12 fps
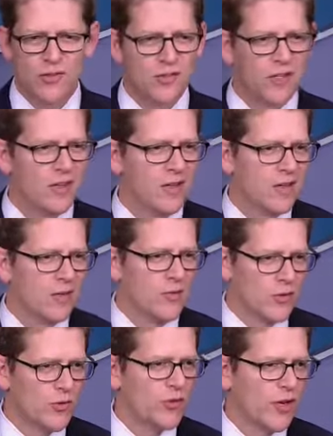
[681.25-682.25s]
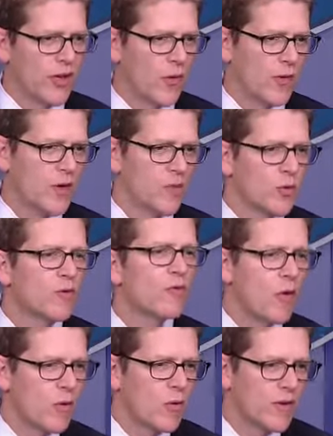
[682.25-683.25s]
his views on how we ought to move
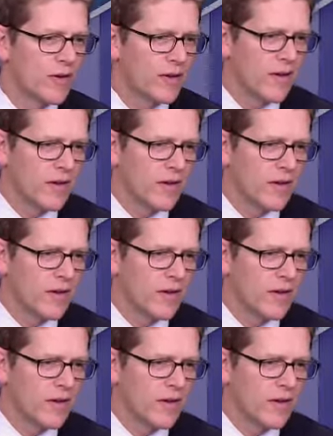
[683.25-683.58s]
forward.